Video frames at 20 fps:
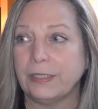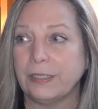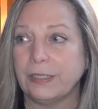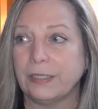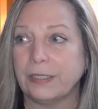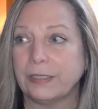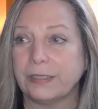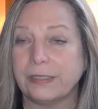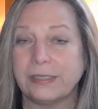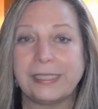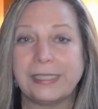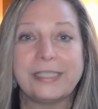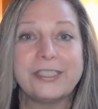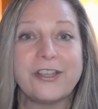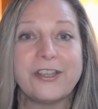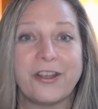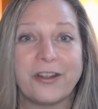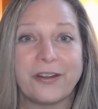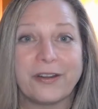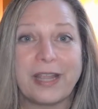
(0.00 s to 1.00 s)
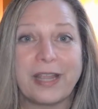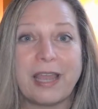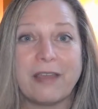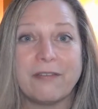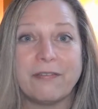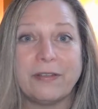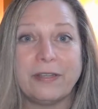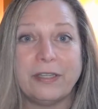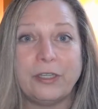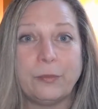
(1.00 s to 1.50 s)
a centaur,
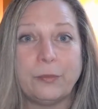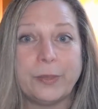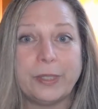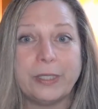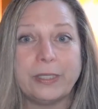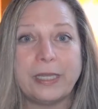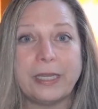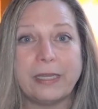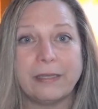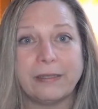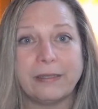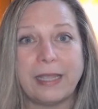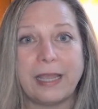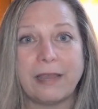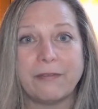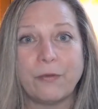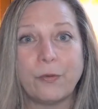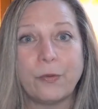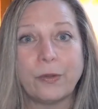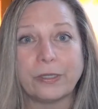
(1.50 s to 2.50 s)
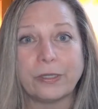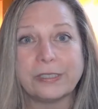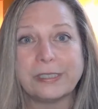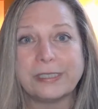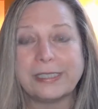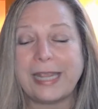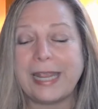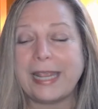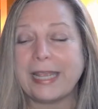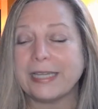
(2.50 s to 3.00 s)
half human, half
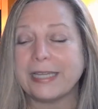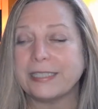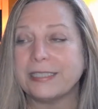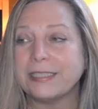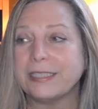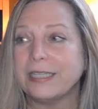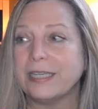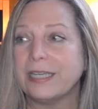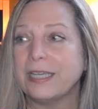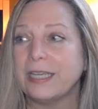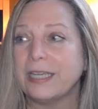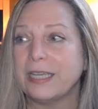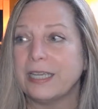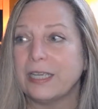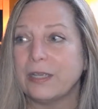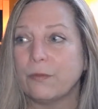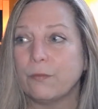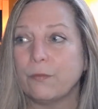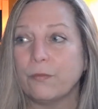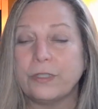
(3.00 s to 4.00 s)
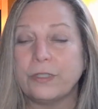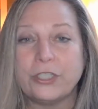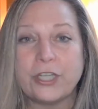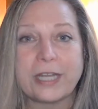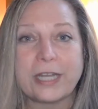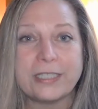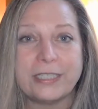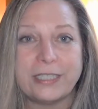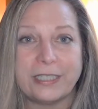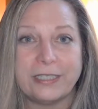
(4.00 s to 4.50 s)
horse, and
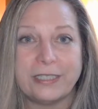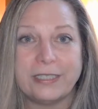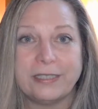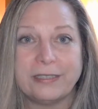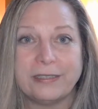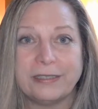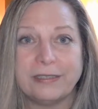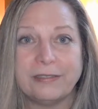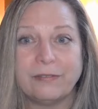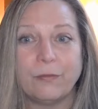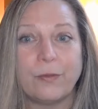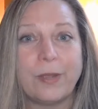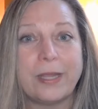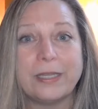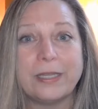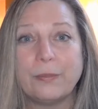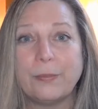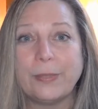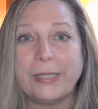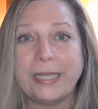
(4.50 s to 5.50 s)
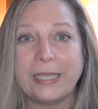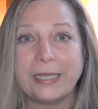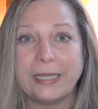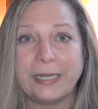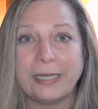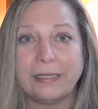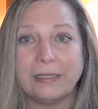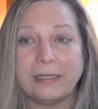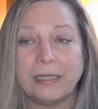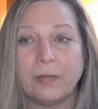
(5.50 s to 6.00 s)
rejected right at the
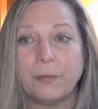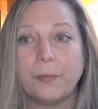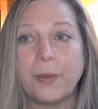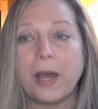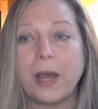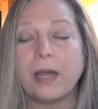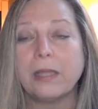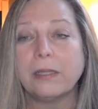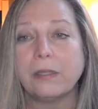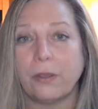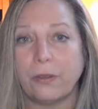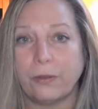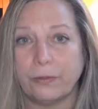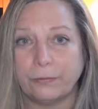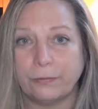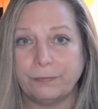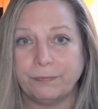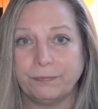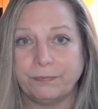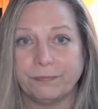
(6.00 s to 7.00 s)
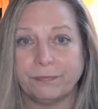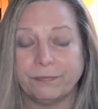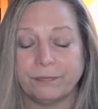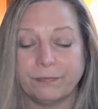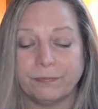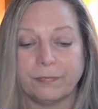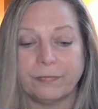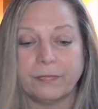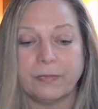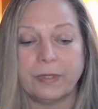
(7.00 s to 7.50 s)
beginning. Apollo
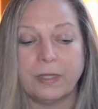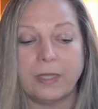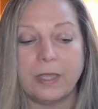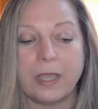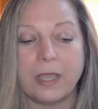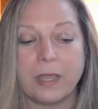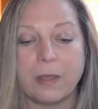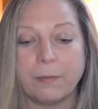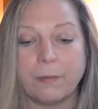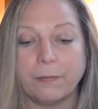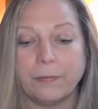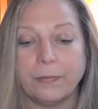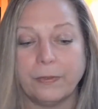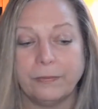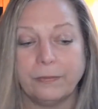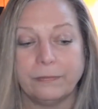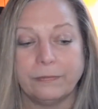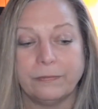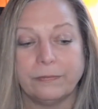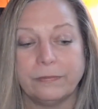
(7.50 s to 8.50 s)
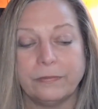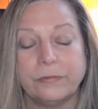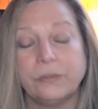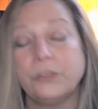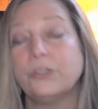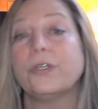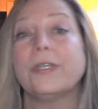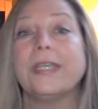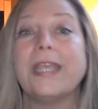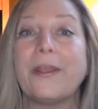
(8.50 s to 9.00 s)
um,
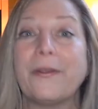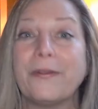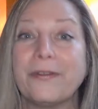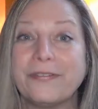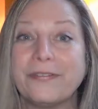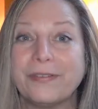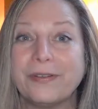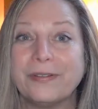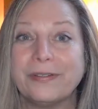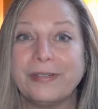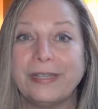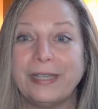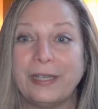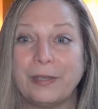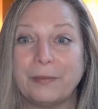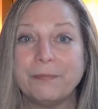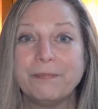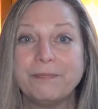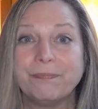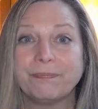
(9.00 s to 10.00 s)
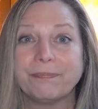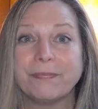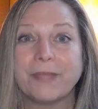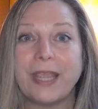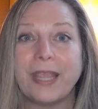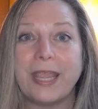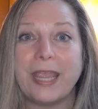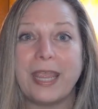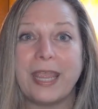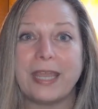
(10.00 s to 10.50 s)
took care of him
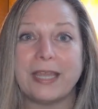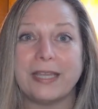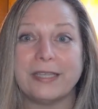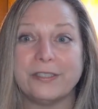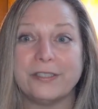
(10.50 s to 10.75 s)
and